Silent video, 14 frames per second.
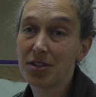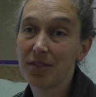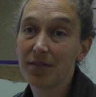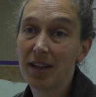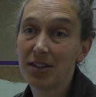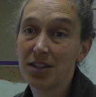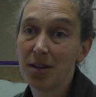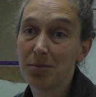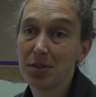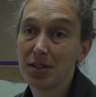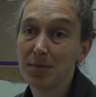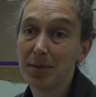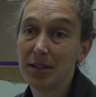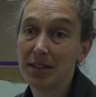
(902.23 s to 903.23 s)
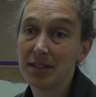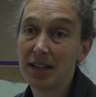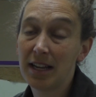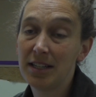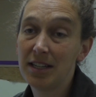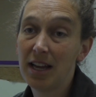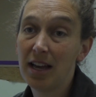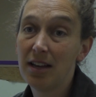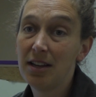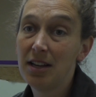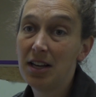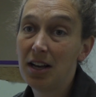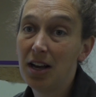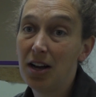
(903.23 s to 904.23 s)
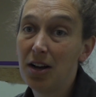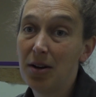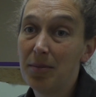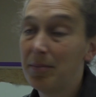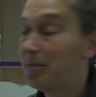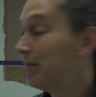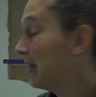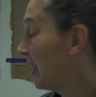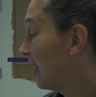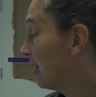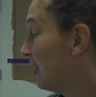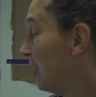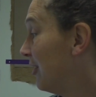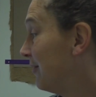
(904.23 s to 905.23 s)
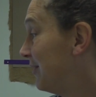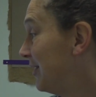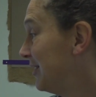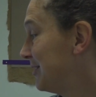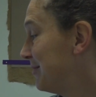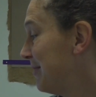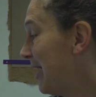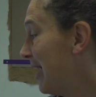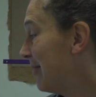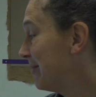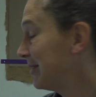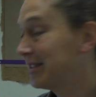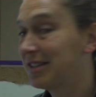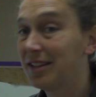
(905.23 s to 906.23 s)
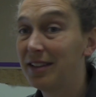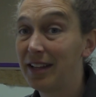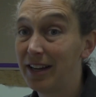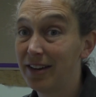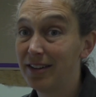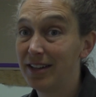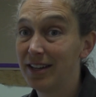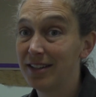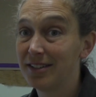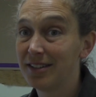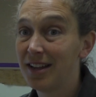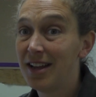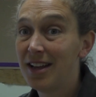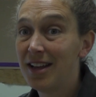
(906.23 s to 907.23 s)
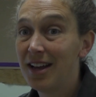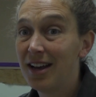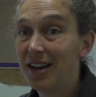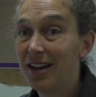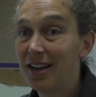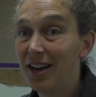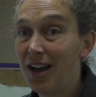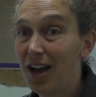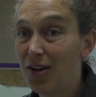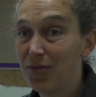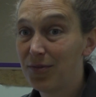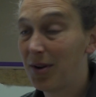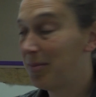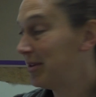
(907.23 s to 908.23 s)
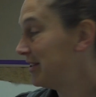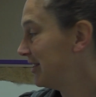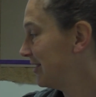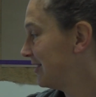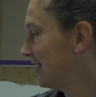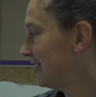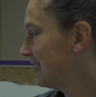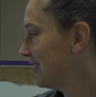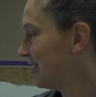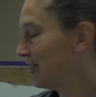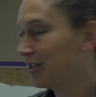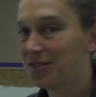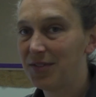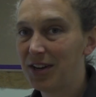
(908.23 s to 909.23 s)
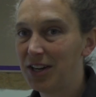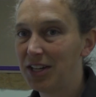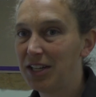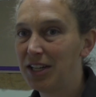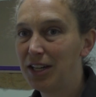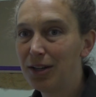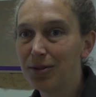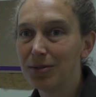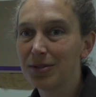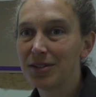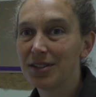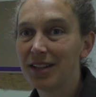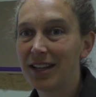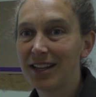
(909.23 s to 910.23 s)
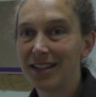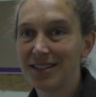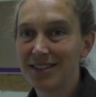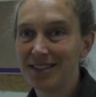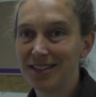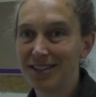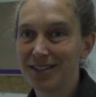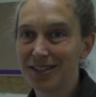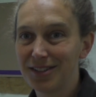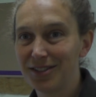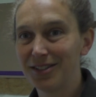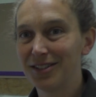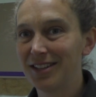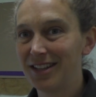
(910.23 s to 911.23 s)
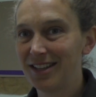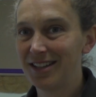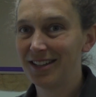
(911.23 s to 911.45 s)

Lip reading: sure if that chapter has been assigned yet, but I love this map. It's hilarious. From a distance, it looks very cute. Like it's these little